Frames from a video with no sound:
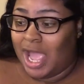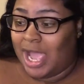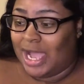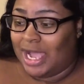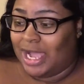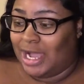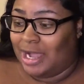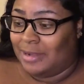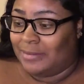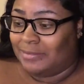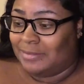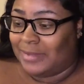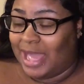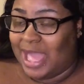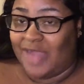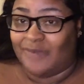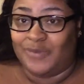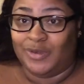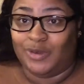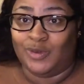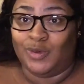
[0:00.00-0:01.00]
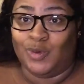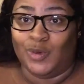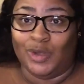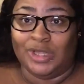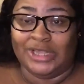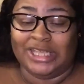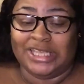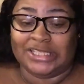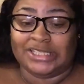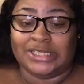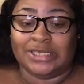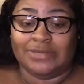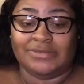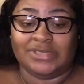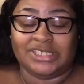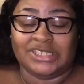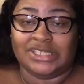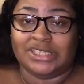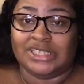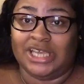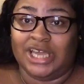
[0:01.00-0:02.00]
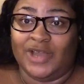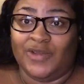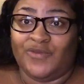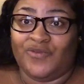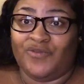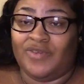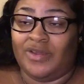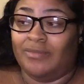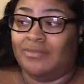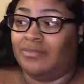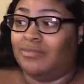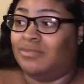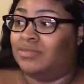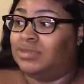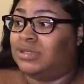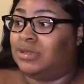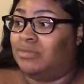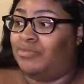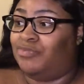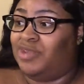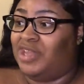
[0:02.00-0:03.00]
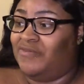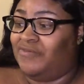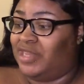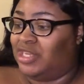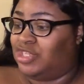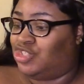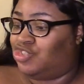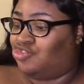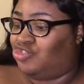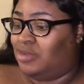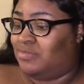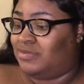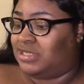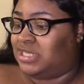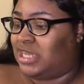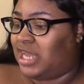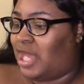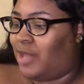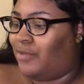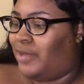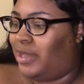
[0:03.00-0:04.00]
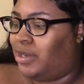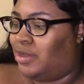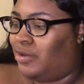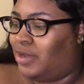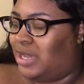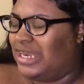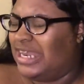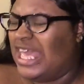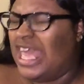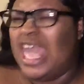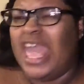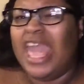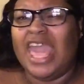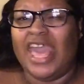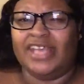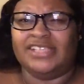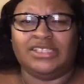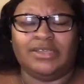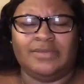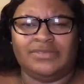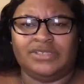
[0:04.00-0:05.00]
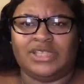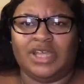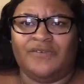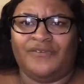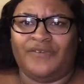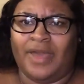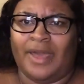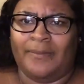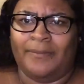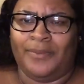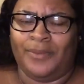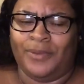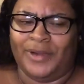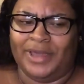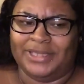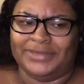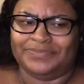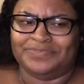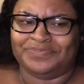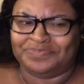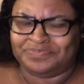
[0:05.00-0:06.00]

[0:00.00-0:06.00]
um, i've been holding some stuff from some previous trips that i went on and some stuff i bought